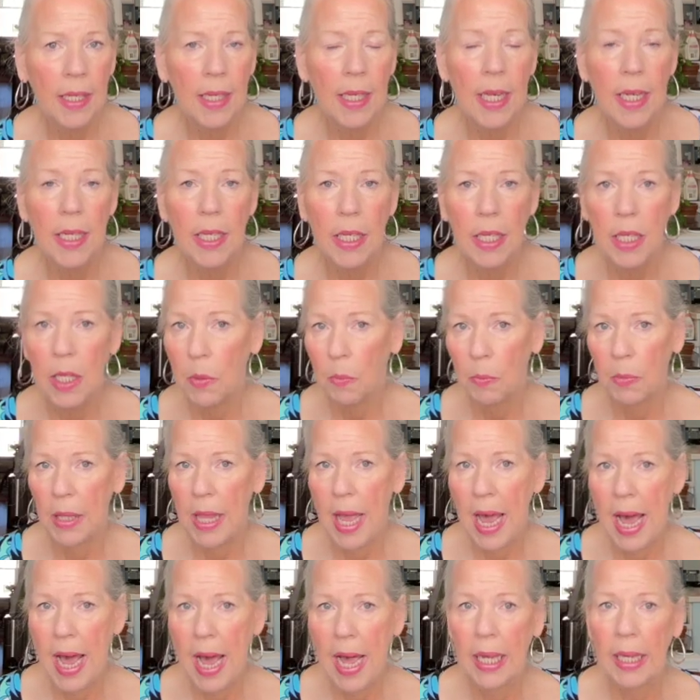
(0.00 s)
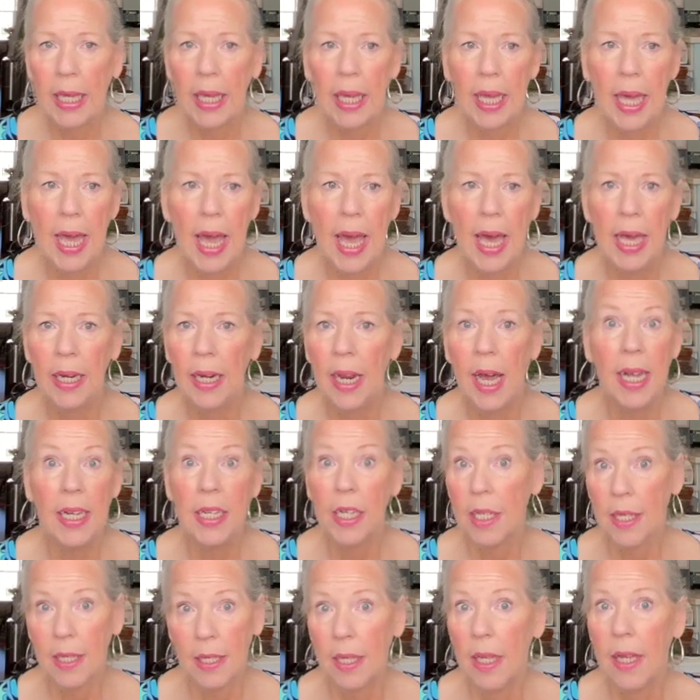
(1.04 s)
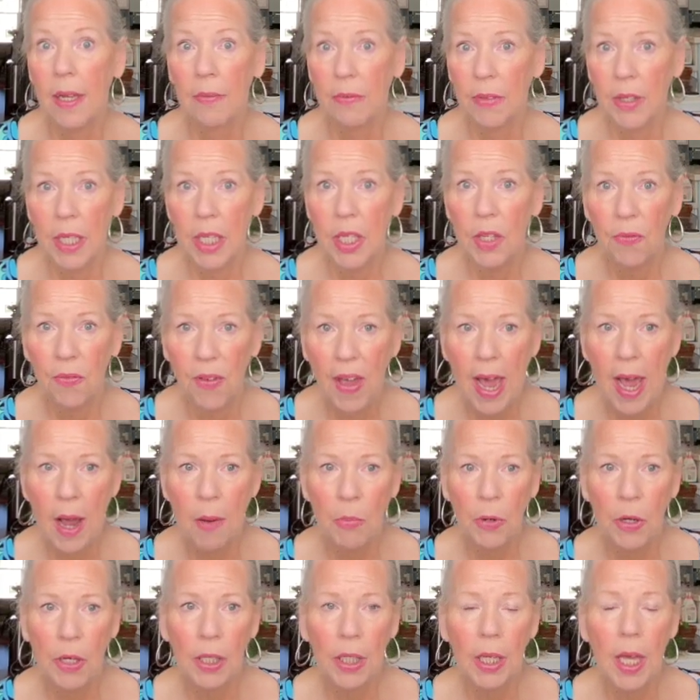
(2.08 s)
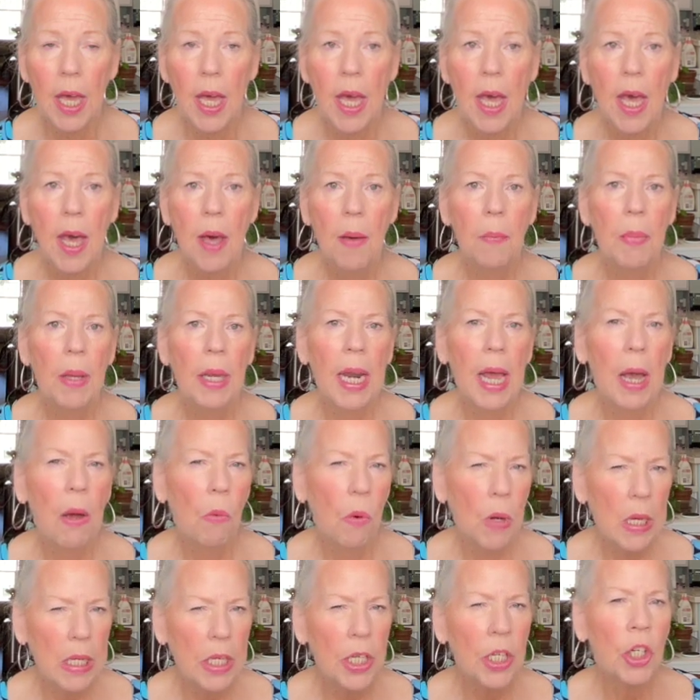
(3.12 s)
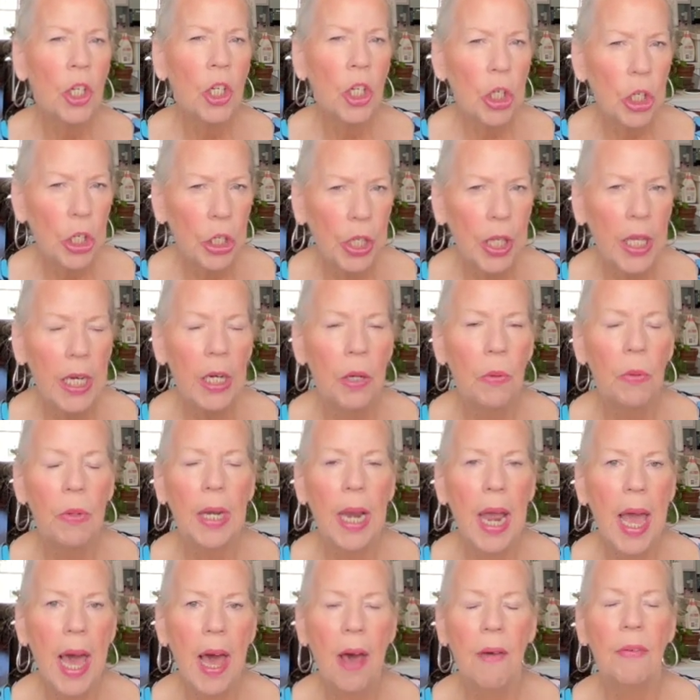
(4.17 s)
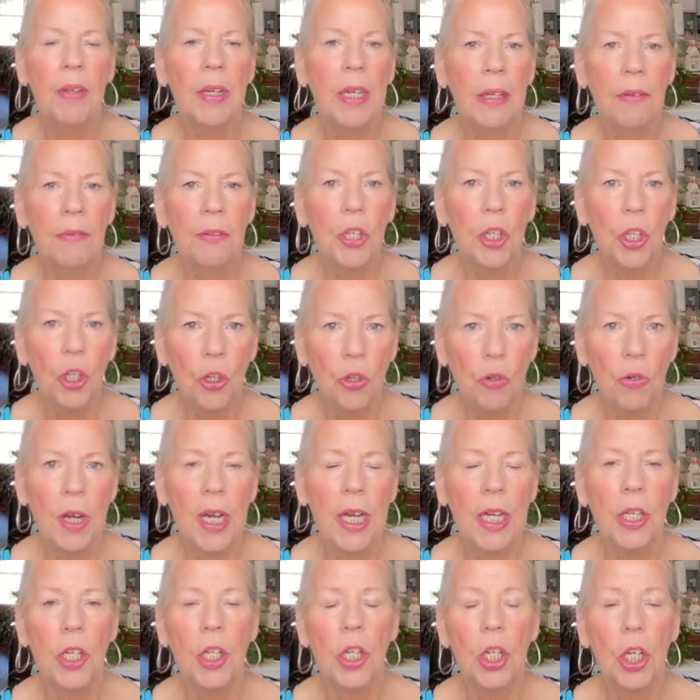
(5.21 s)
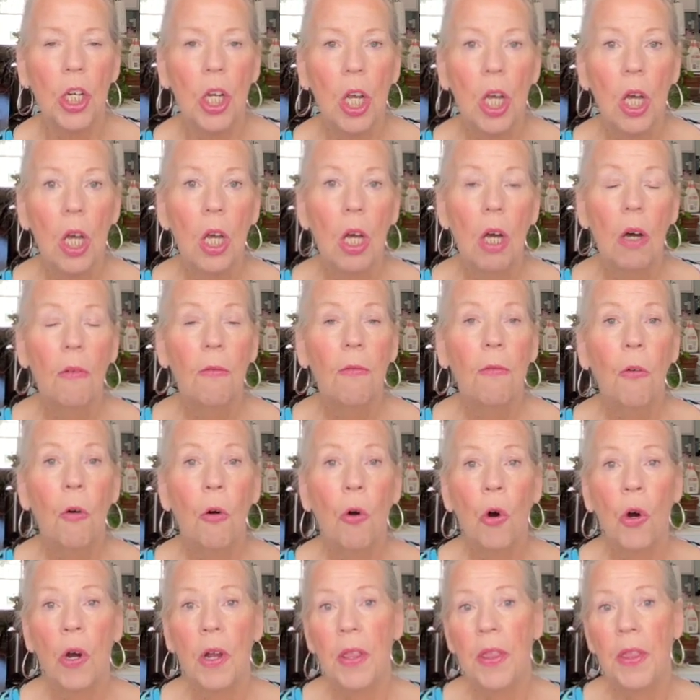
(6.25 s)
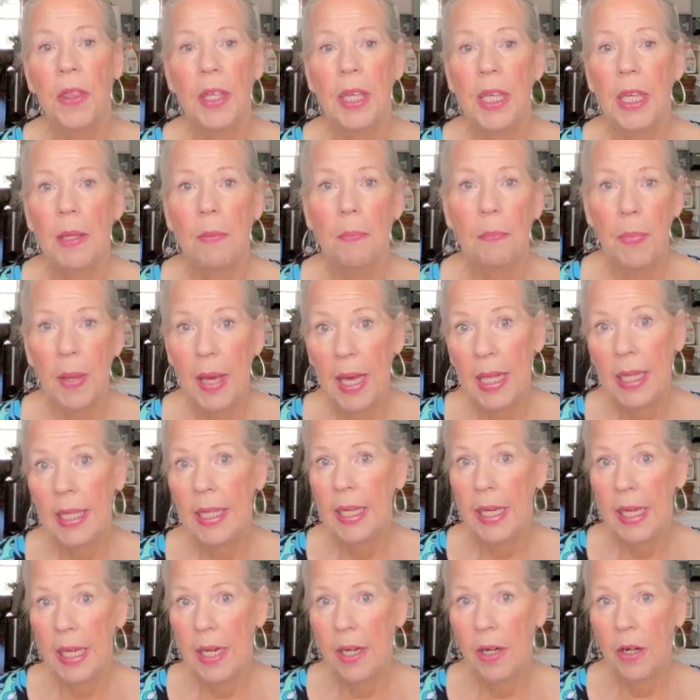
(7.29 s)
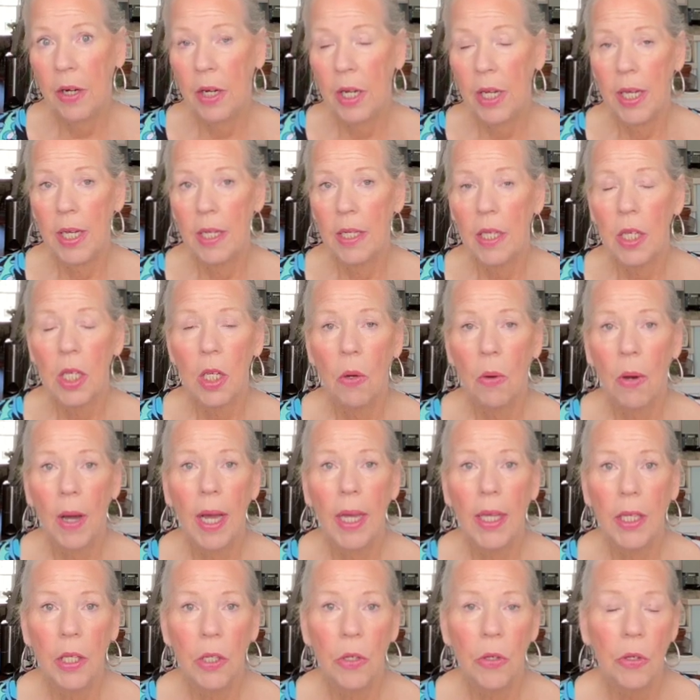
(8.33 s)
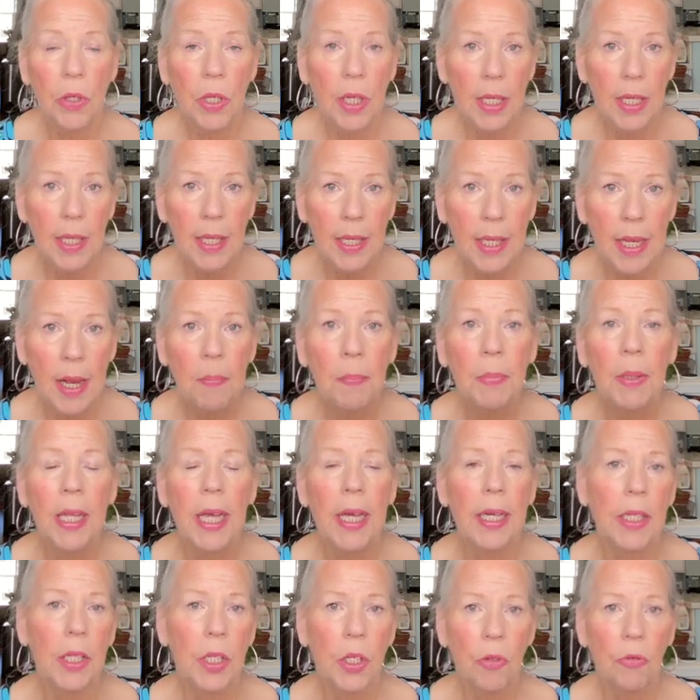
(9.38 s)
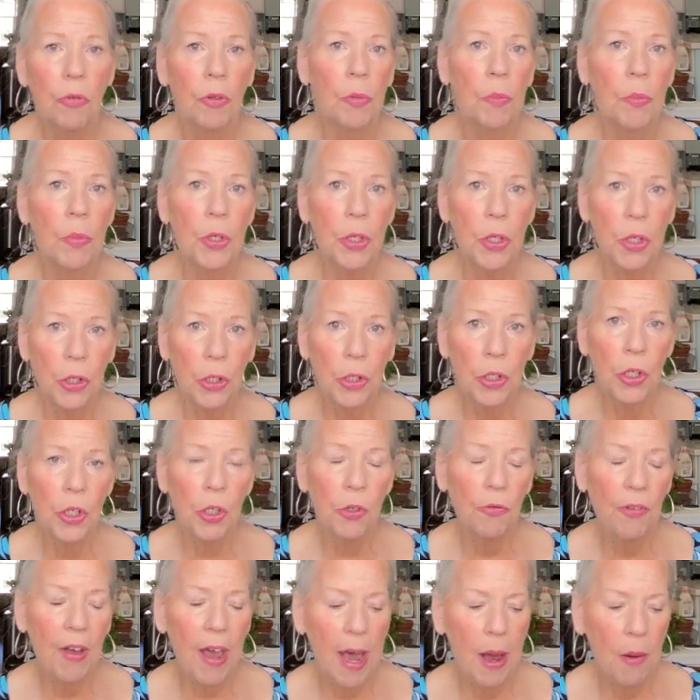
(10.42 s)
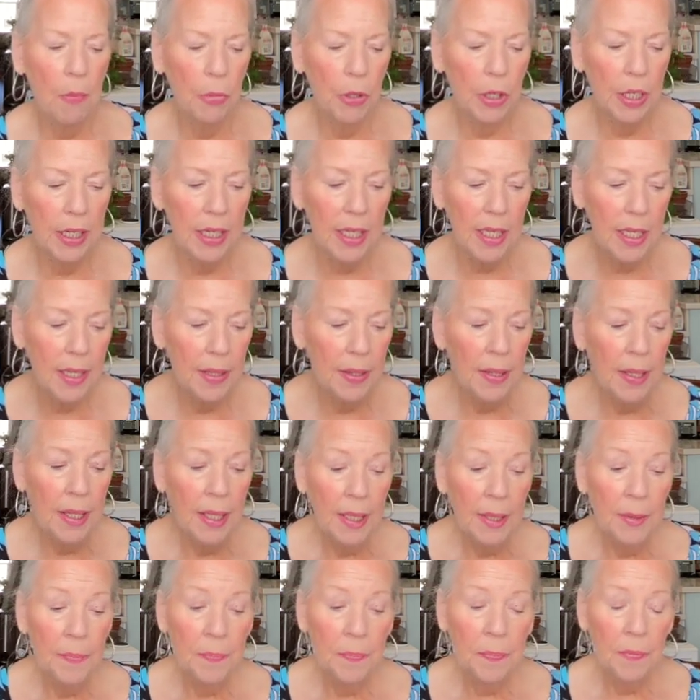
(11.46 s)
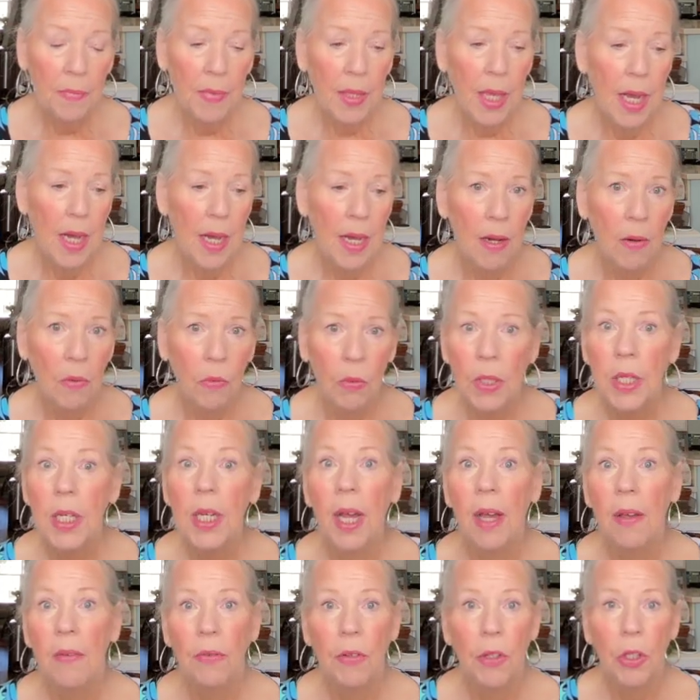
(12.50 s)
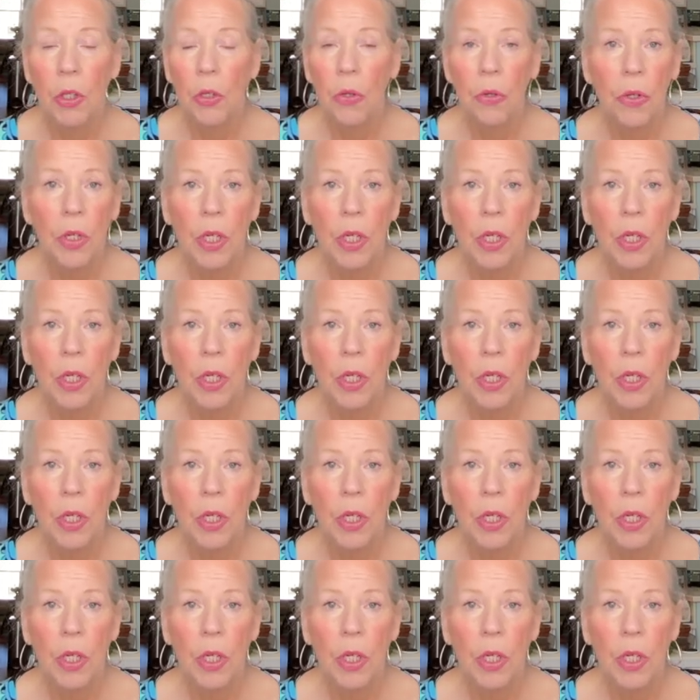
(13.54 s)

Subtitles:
It's the black, and I just love this fabric. But I wasn't sure that it would have enough stretch for the belly area. So I used a Supplex from Surge Fabrics, which I've used